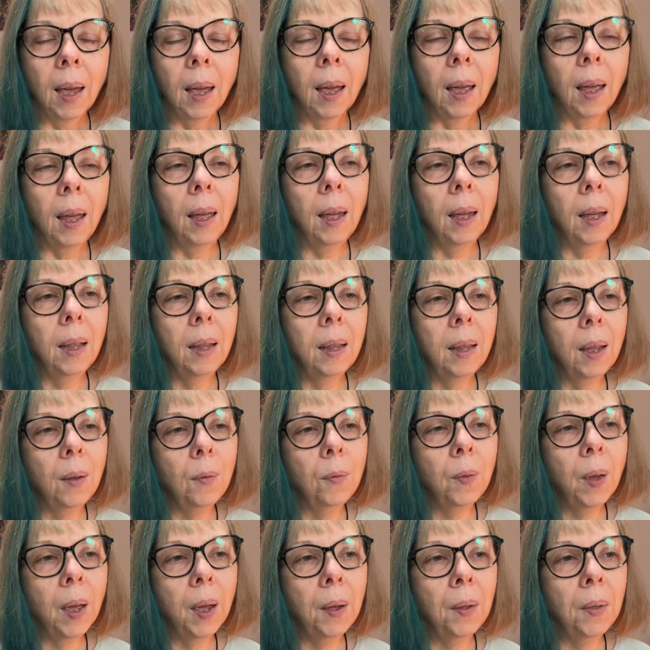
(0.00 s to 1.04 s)
And they
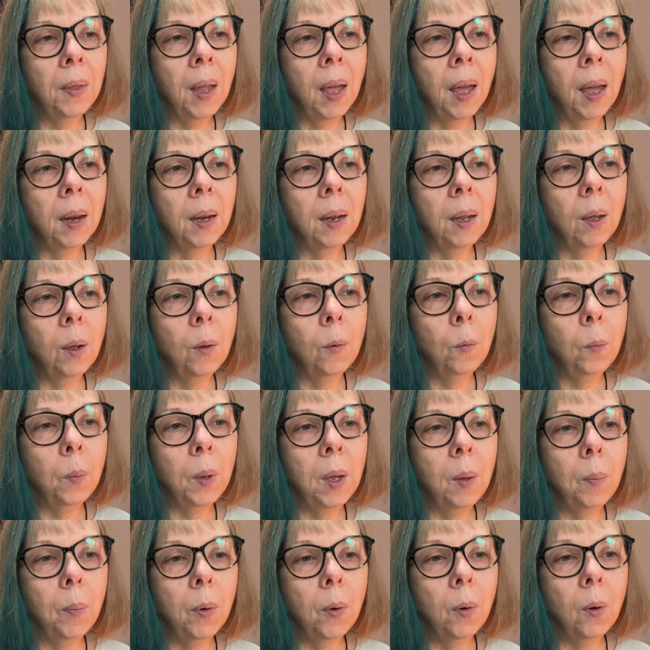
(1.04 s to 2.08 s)
found that if
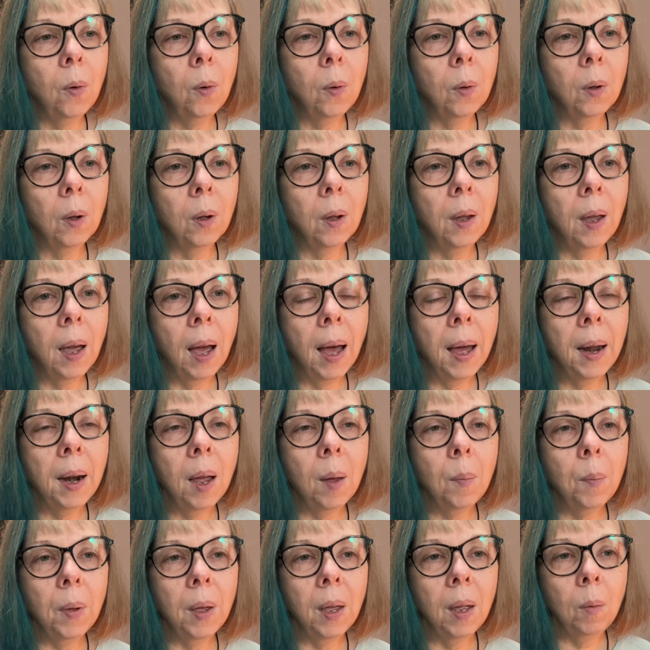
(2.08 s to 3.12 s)
people got
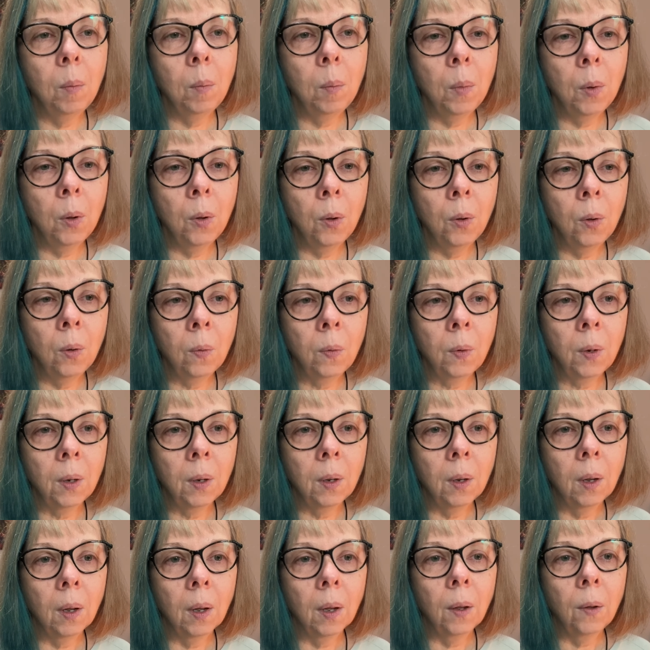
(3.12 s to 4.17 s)
up and moved
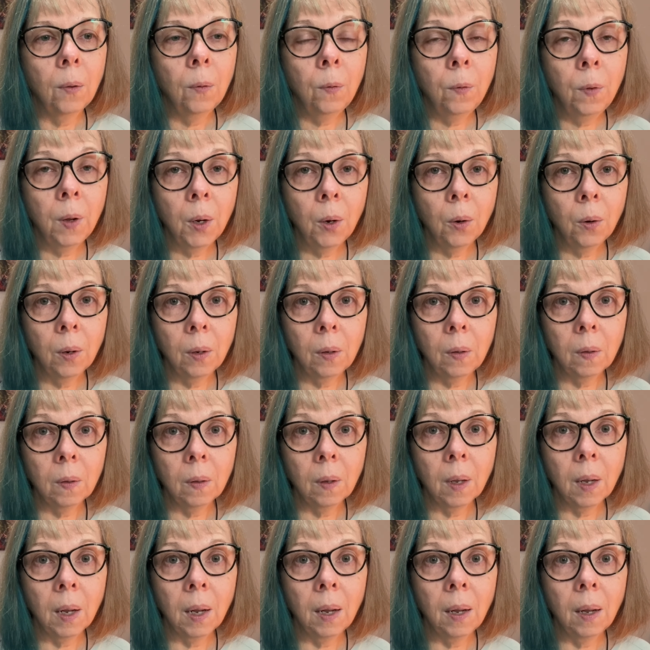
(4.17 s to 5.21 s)

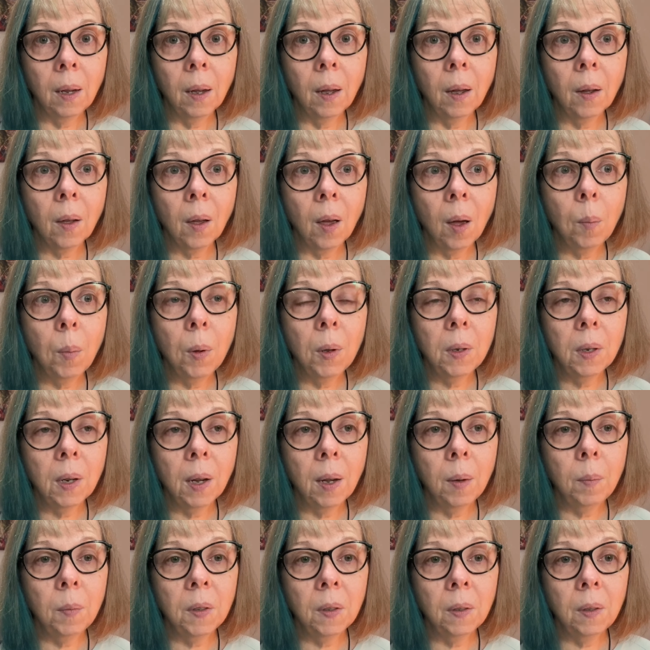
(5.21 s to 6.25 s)
vigorously a couple
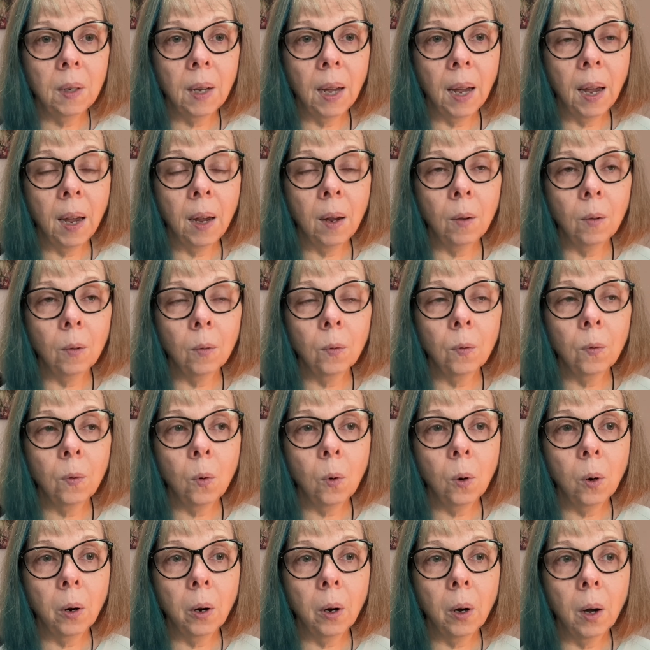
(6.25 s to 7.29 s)
times a day
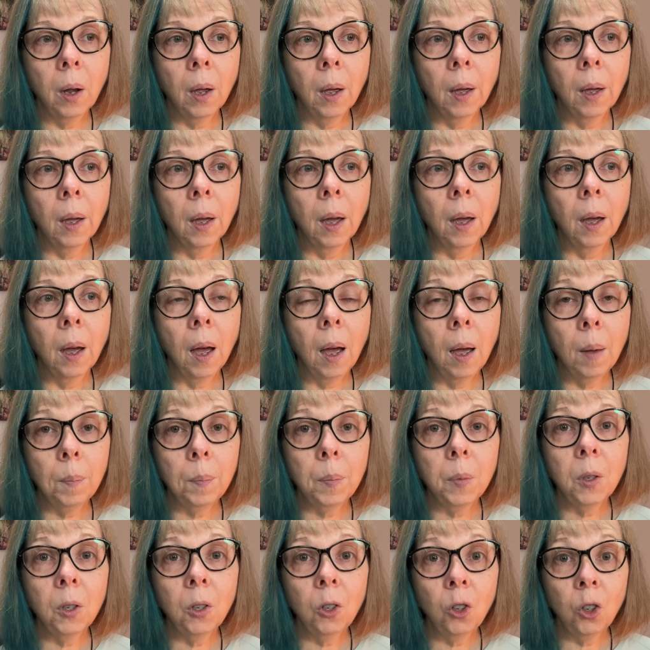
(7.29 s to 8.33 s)
for up
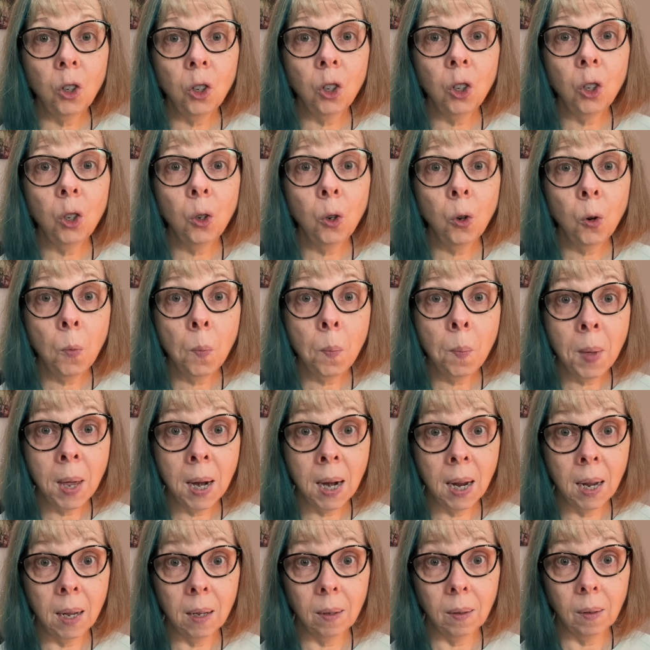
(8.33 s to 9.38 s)
to two
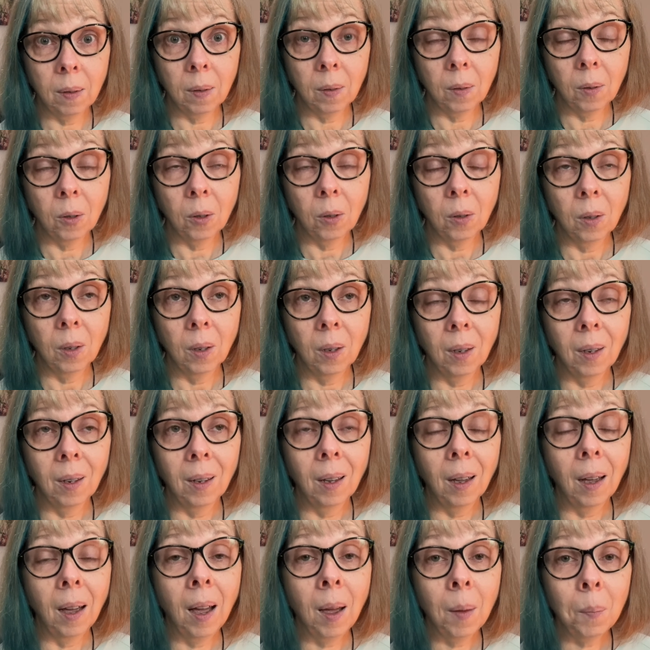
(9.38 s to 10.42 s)
minutes,
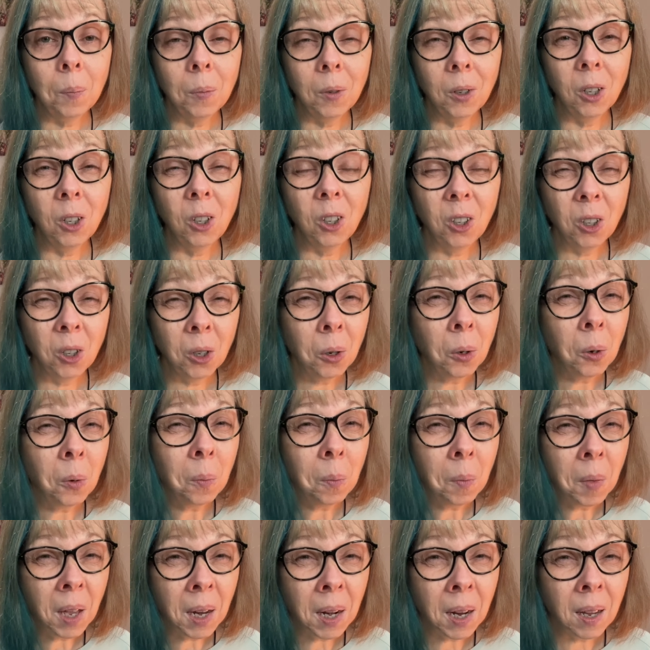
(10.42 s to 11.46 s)
up to two
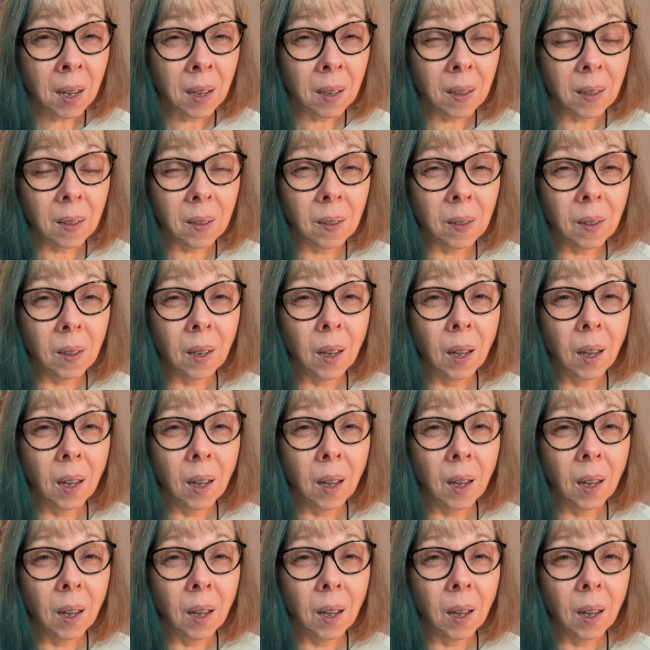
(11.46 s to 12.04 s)
minutes,